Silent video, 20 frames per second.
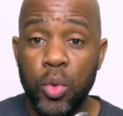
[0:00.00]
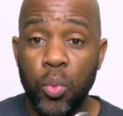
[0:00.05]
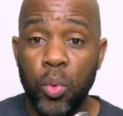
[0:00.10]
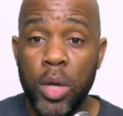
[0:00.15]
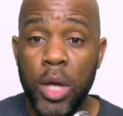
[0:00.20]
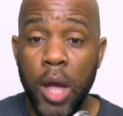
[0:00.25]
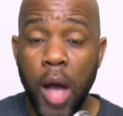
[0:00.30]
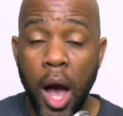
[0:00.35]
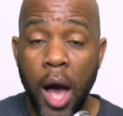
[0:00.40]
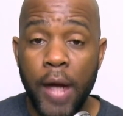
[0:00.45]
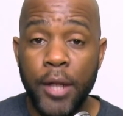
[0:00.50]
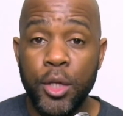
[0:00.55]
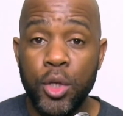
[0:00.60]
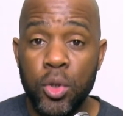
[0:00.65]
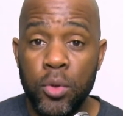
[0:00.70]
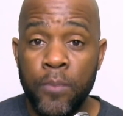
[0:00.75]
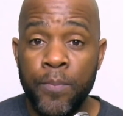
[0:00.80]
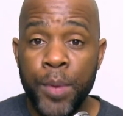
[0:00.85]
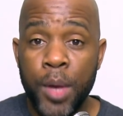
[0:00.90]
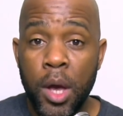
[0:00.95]
We honor
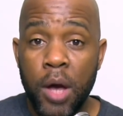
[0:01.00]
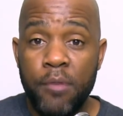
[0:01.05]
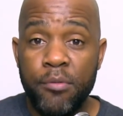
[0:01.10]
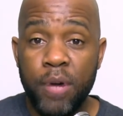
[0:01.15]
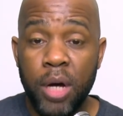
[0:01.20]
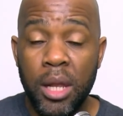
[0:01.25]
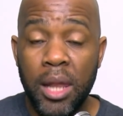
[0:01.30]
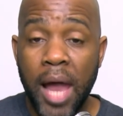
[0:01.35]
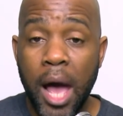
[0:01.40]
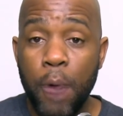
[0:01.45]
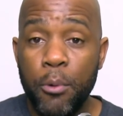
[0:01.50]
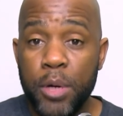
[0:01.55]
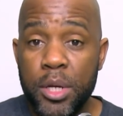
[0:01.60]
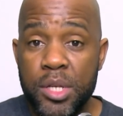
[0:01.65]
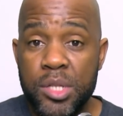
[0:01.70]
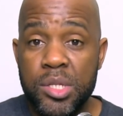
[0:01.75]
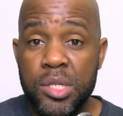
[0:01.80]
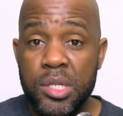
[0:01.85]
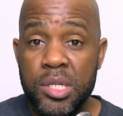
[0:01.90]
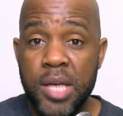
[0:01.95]
you for allowing
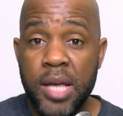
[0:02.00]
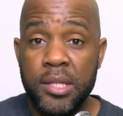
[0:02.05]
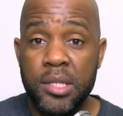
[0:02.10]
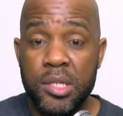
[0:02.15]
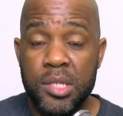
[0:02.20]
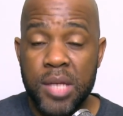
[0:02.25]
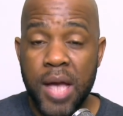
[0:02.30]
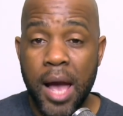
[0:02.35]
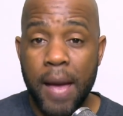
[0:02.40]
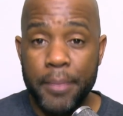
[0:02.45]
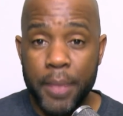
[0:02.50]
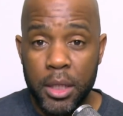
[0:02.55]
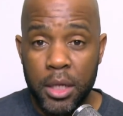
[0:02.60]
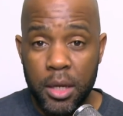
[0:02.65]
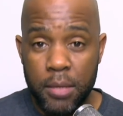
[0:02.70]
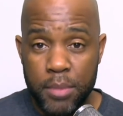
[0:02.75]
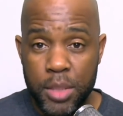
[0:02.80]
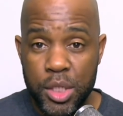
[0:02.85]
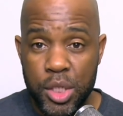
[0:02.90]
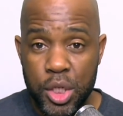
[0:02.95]
us to take the time to
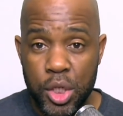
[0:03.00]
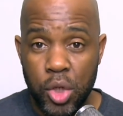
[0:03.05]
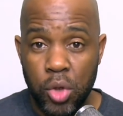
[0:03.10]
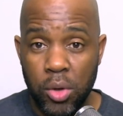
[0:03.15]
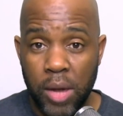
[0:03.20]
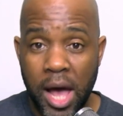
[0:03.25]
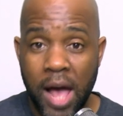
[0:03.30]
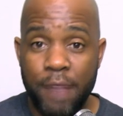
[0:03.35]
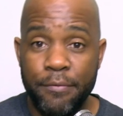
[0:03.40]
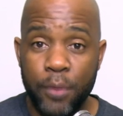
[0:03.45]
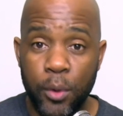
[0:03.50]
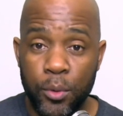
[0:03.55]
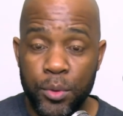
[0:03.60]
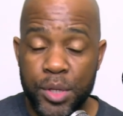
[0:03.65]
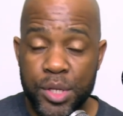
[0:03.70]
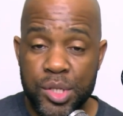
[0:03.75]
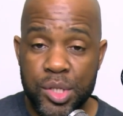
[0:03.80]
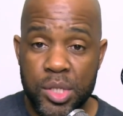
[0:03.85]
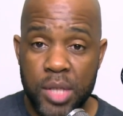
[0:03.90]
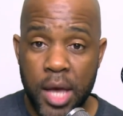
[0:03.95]
come into your life on
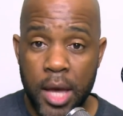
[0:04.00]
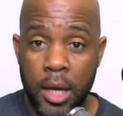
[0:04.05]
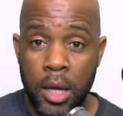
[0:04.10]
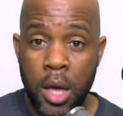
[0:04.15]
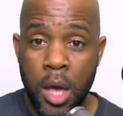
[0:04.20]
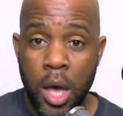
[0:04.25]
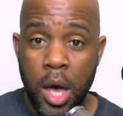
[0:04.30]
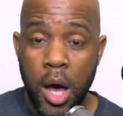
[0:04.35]
this day.